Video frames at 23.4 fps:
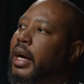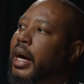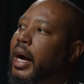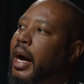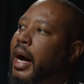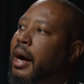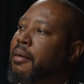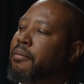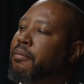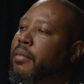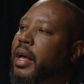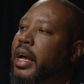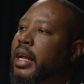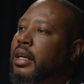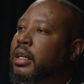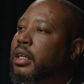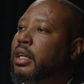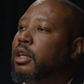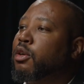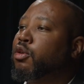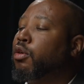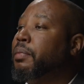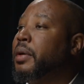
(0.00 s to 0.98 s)
And
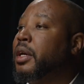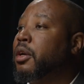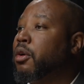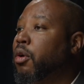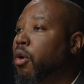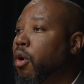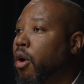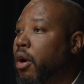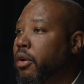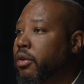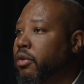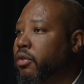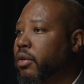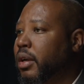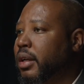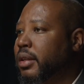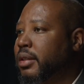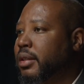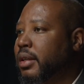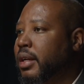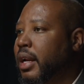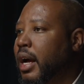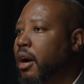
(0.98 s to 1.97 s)
it will be in
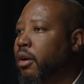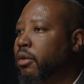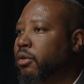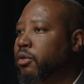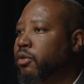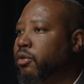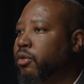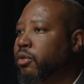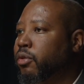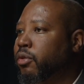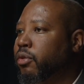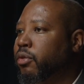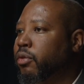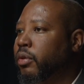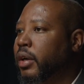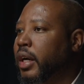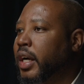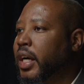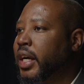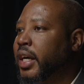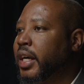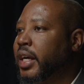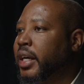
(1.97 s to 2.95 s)
contrast now to
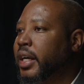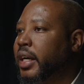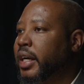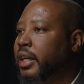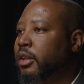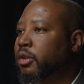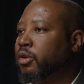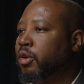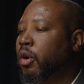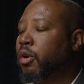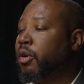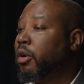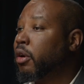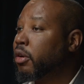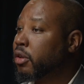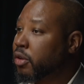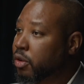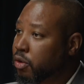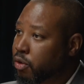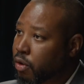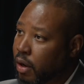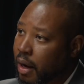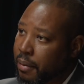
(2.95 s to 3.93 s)

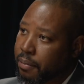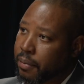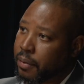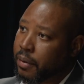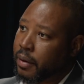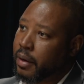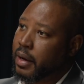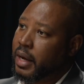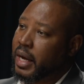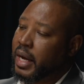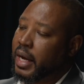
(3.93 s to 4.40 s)
Donald Trump,